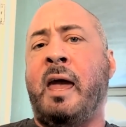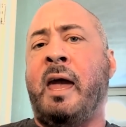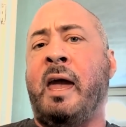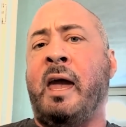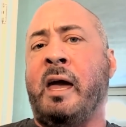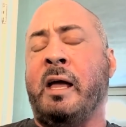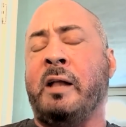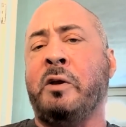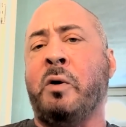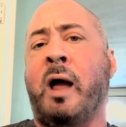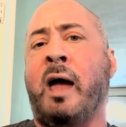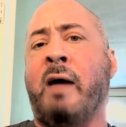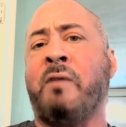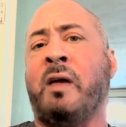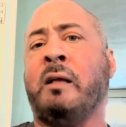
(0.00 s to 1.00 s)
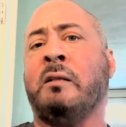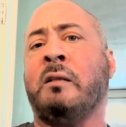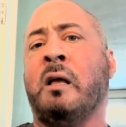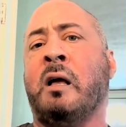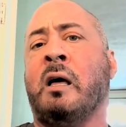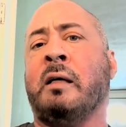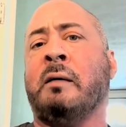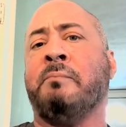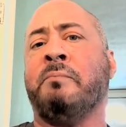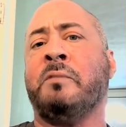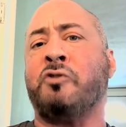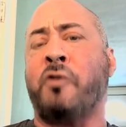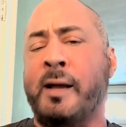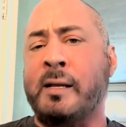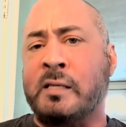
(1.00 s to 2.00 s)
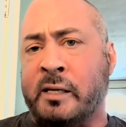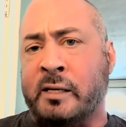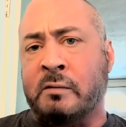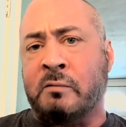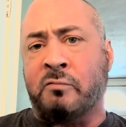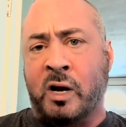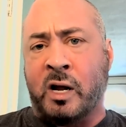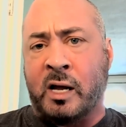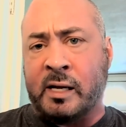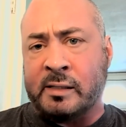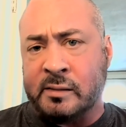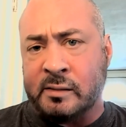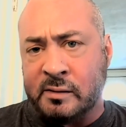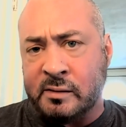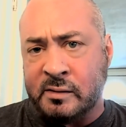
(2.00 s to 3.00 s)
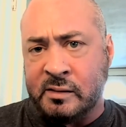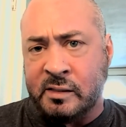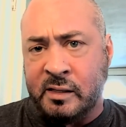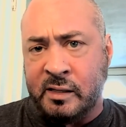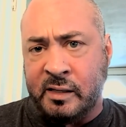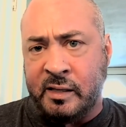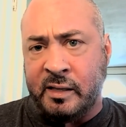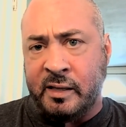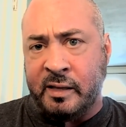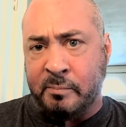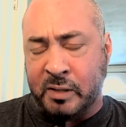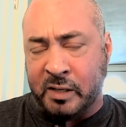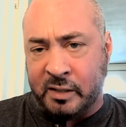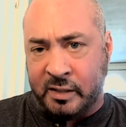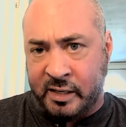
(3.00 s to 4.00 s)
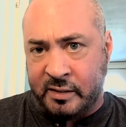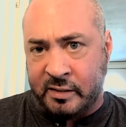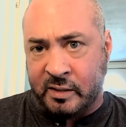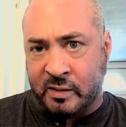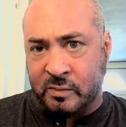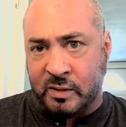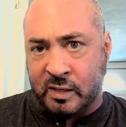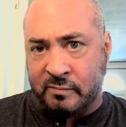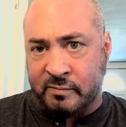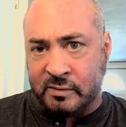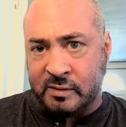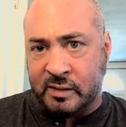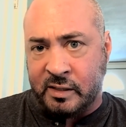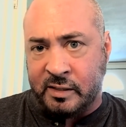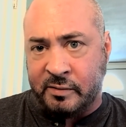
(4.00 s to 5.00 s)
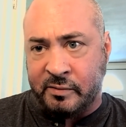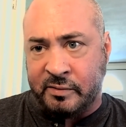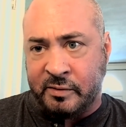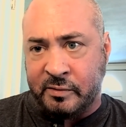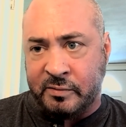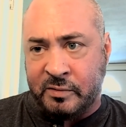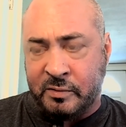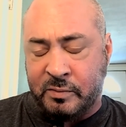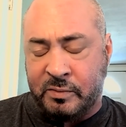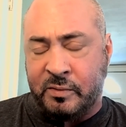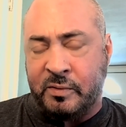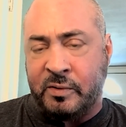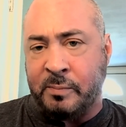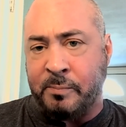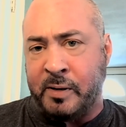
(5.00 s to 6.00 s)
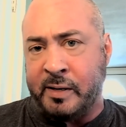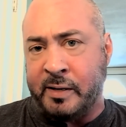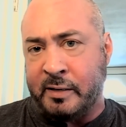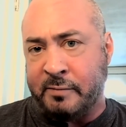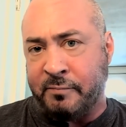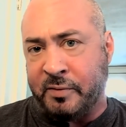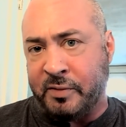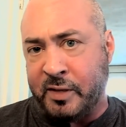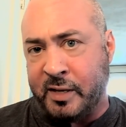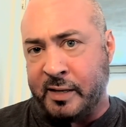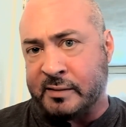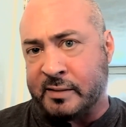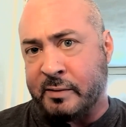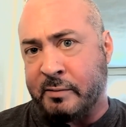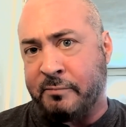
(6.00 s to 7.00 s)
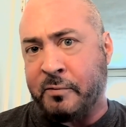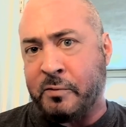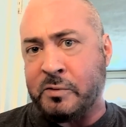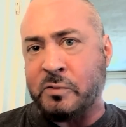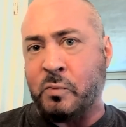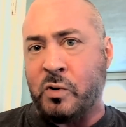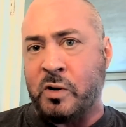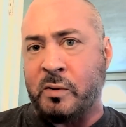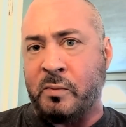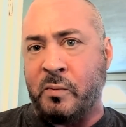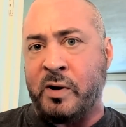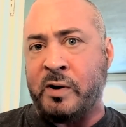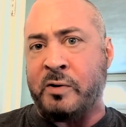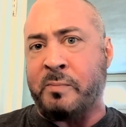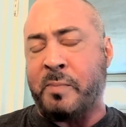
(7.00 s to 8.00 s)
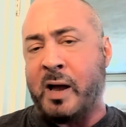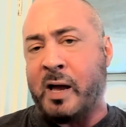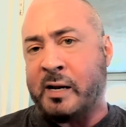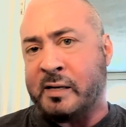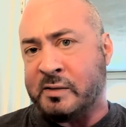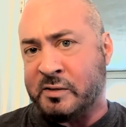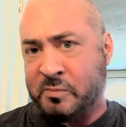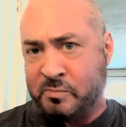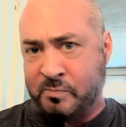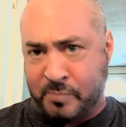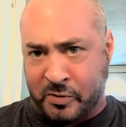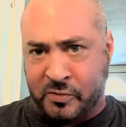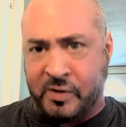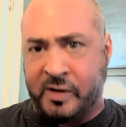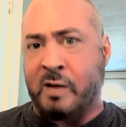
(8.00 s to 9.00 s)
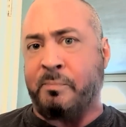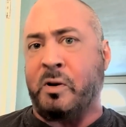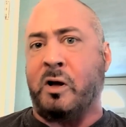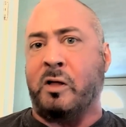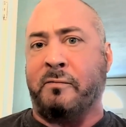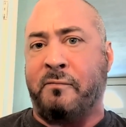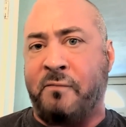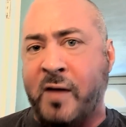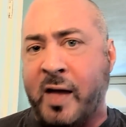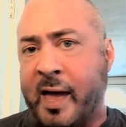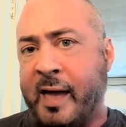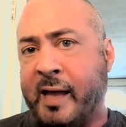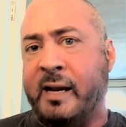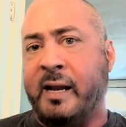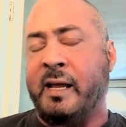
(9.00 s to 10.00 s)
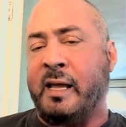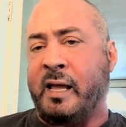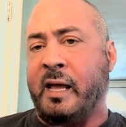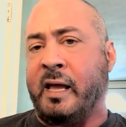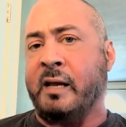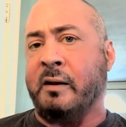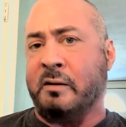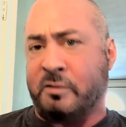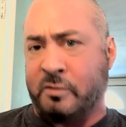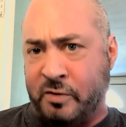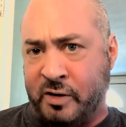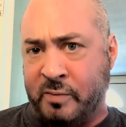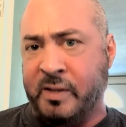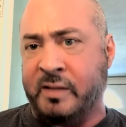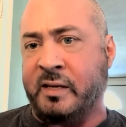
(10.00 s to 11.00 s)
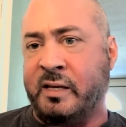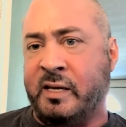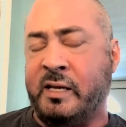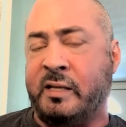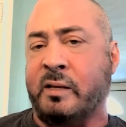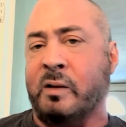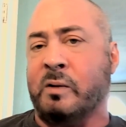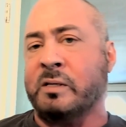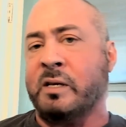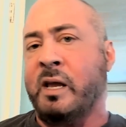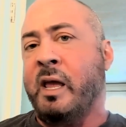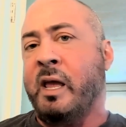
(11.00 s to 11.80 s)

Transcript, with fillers: and you have a, a transient rise in blood ketone levels. And they're, they're two completely different things. On the first one, when your body's burning up all the fat it can and turning them into ketones,